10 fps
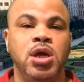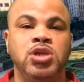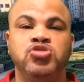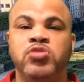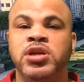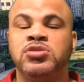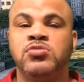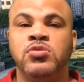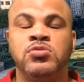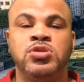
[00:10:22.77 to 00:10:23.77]
tricks or
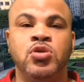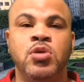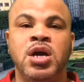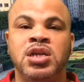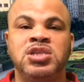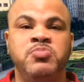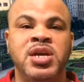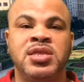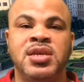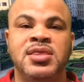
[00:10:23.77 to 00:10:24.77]
there's no
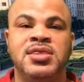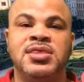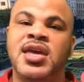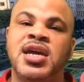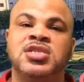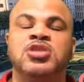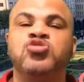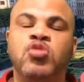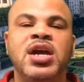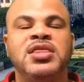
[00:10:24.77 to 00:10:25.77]
unexpected things that you're
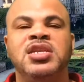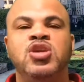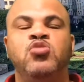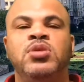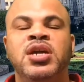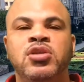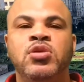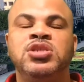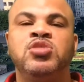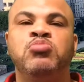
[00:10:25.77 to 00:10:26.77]
going to have to deal with later
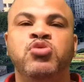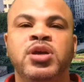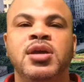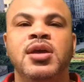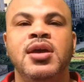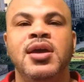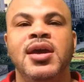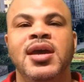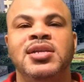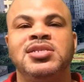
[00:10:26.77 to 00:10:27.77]
at some point.
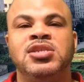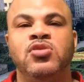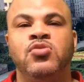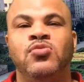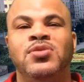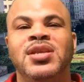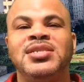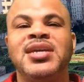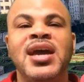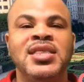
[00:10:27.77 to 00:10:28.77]
And so
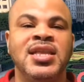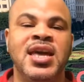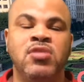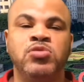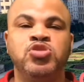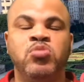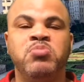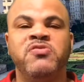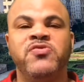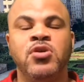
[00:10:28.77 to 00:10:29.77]
that's kind of like what you would
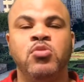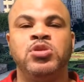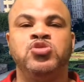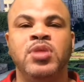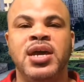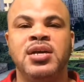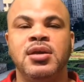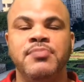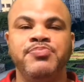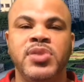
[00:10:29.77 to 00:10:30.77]
prefer and what you like.
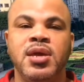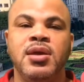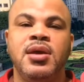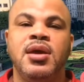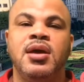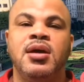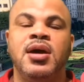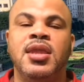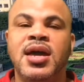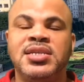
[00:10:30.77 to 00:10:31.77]

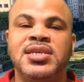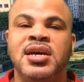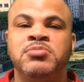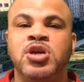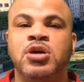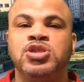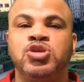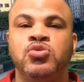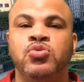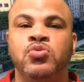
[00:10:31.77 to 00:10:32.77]
A lot of times
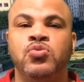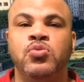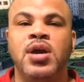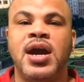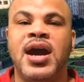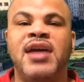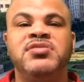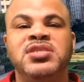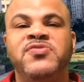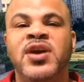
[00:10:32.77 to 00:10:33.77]
also, I've
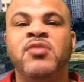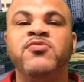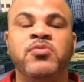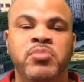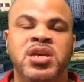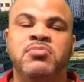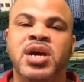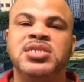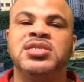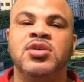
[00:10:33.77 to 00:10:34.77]
just found for me,
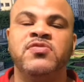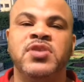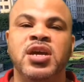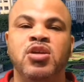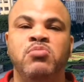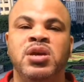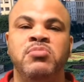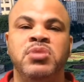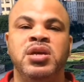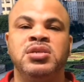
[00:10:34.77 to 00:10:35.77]
myself, that
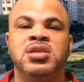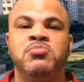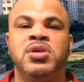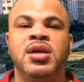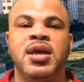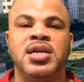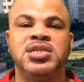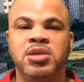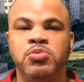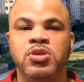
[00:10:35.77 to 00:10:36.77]
Airbnbs can be a lot
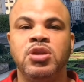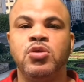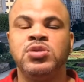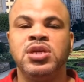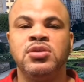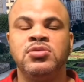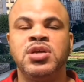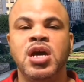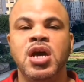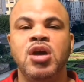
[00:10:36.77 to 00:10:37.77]
cheaper than hotels,
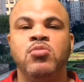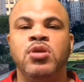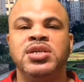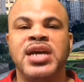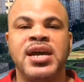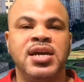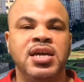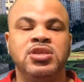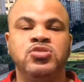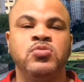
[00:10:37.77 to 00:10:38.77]
whereas I could
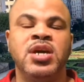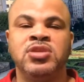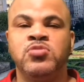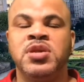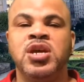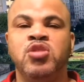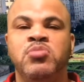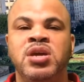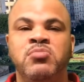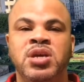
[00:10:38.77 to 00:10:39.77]
get 2 nights with the
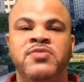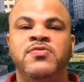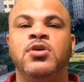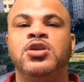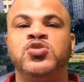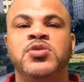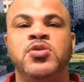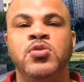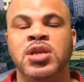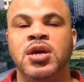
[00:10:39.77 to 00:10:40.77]
Airbnb for
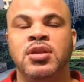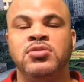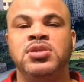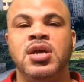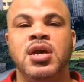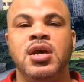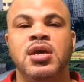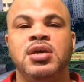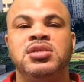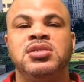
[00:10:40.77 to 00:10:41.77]
$130.
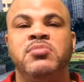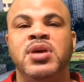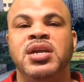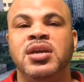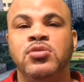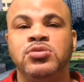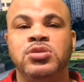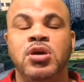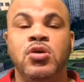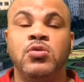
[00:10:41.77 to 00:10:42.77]
Somebody else
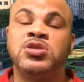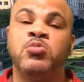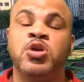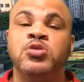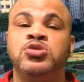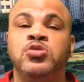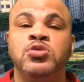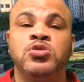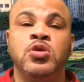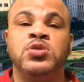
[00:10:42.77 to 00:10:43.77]
or somewhere else, you go
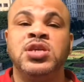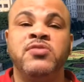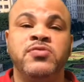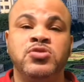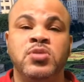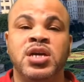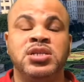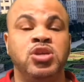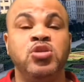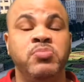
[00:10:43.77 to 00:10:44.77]
to a hotel for 2 nights
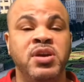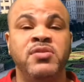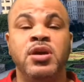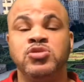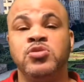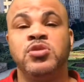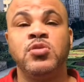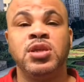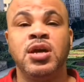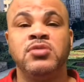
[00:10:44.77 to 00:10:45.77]
and you could pay
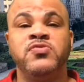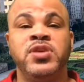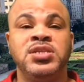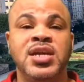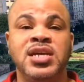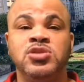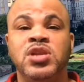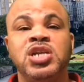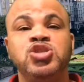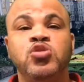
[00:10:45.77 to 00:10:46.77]
$130 for each night, so
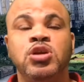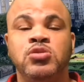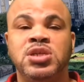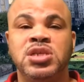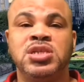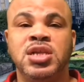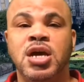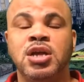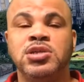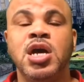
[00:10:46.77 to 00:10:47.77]
that's
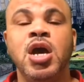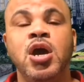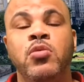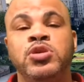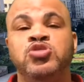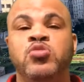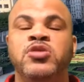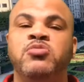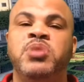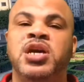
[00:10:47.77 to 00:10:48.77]
$260. Would you
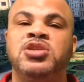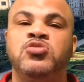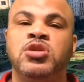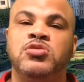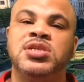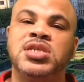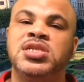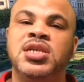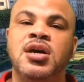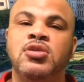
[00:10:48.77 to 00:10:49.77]
rather pay
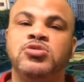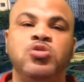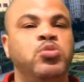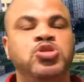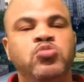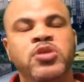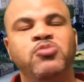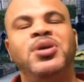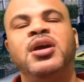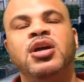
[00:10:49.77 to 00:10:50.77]
$260 or would you rather
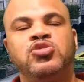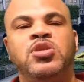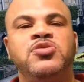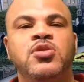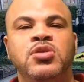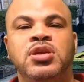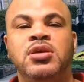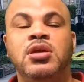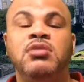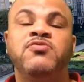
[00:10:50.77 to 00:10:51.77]
pay $130?
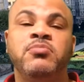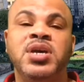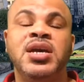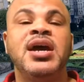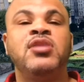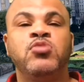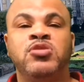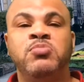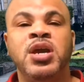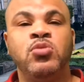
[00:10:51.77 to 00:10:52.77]
For me, I'd rather
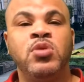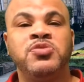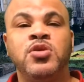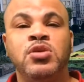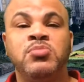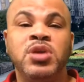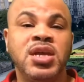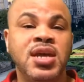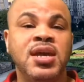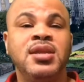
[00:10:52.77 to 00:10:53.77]
pay the $130, but
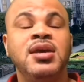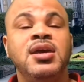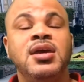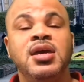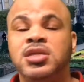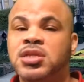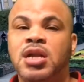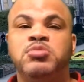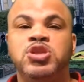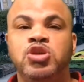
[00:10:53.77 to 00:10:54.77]
again, it's all
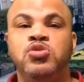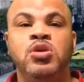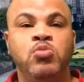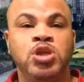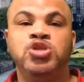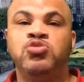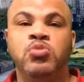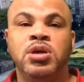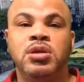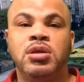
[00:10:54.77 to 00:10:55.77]
up to you and what you
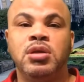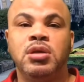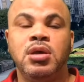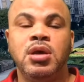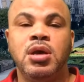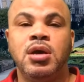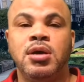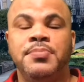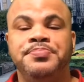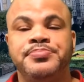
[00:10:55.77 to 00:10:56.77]
want.